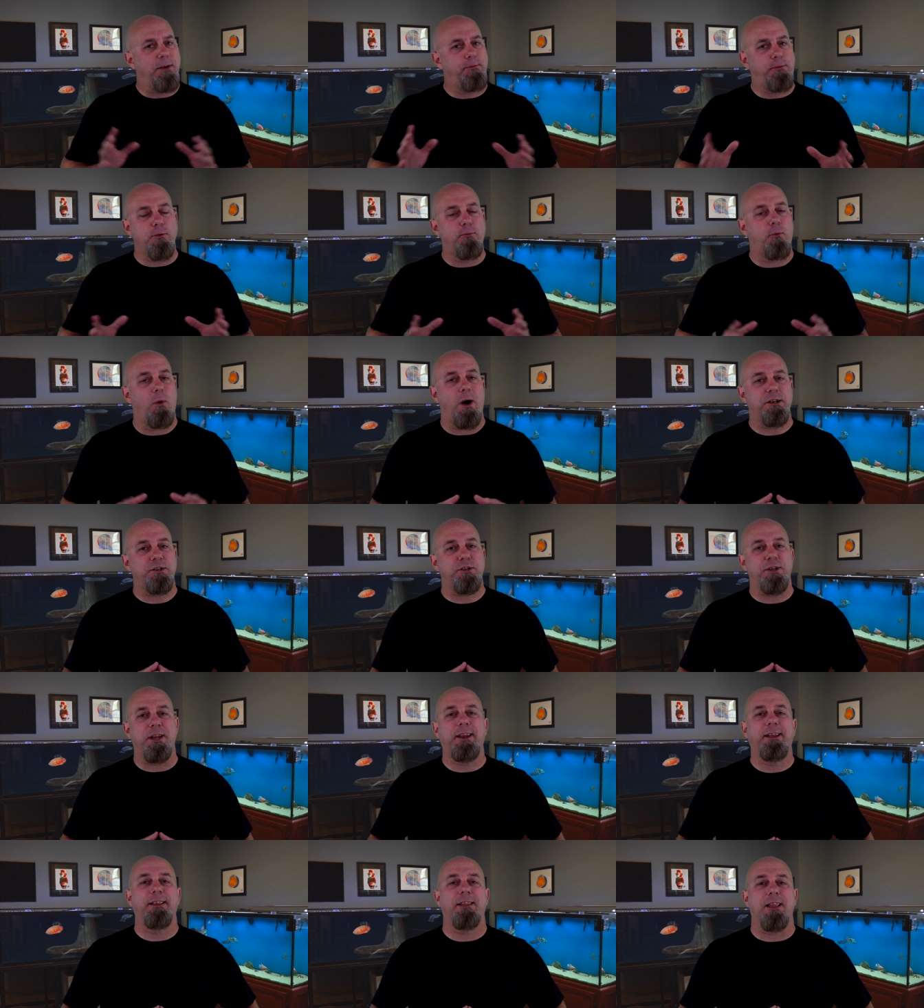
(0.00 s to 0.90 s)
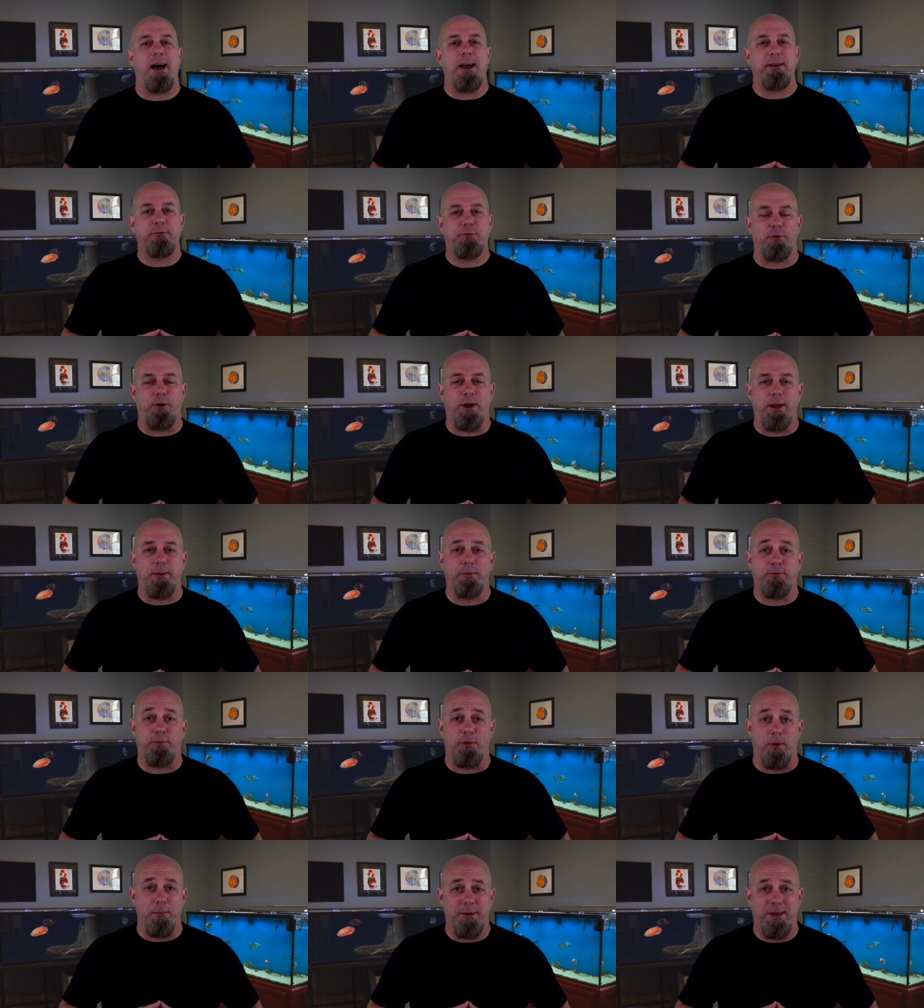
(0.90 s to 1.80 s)
If you've watched any live streams
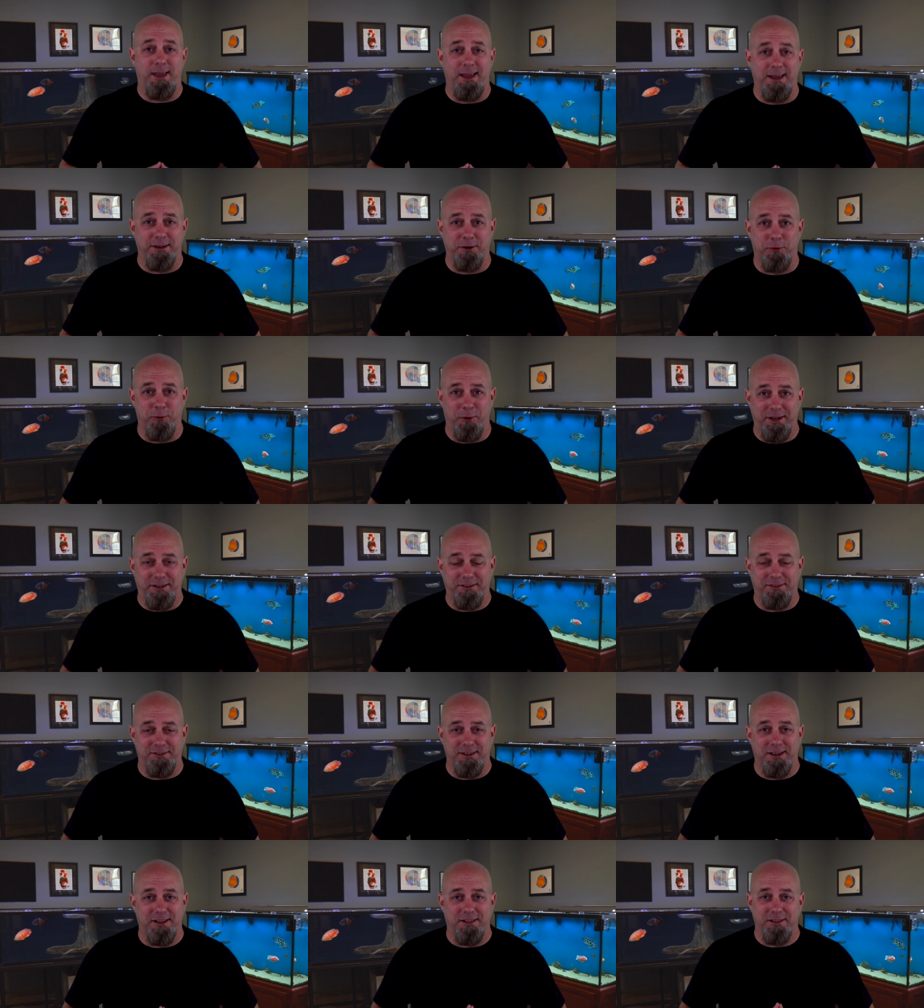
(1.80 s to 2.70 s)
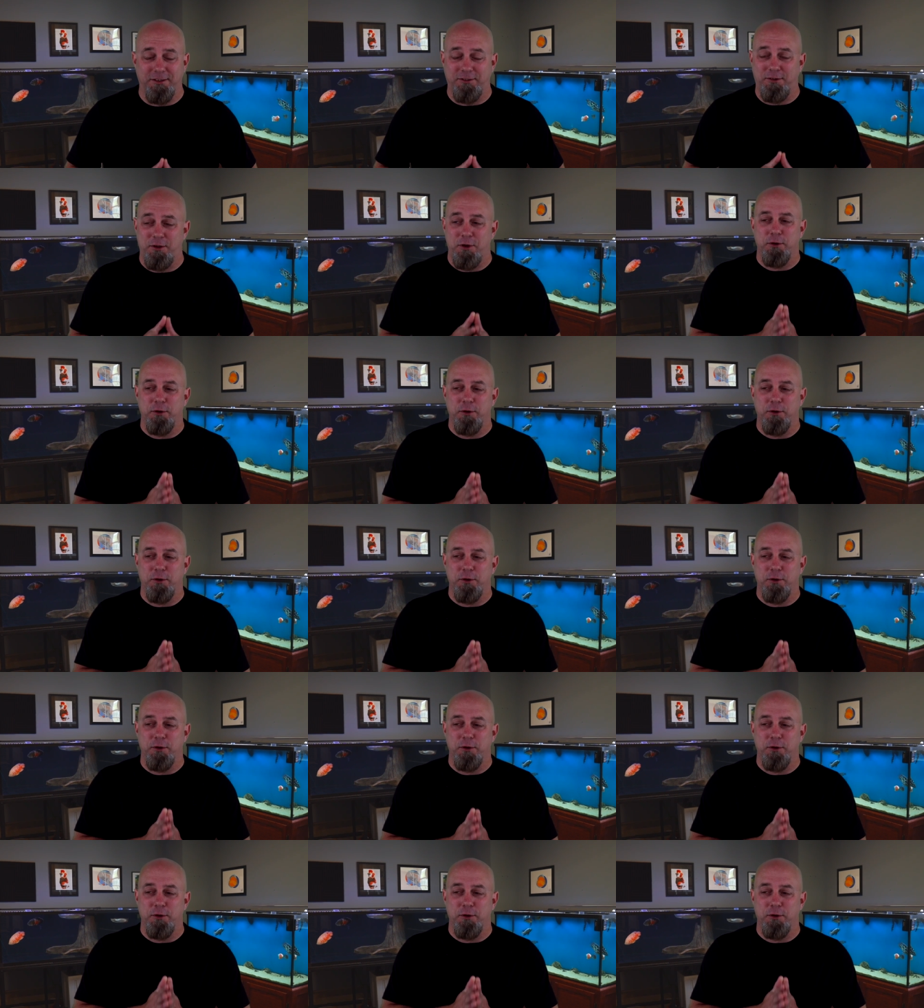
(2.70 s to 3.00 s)
from King and Queen Cichlids,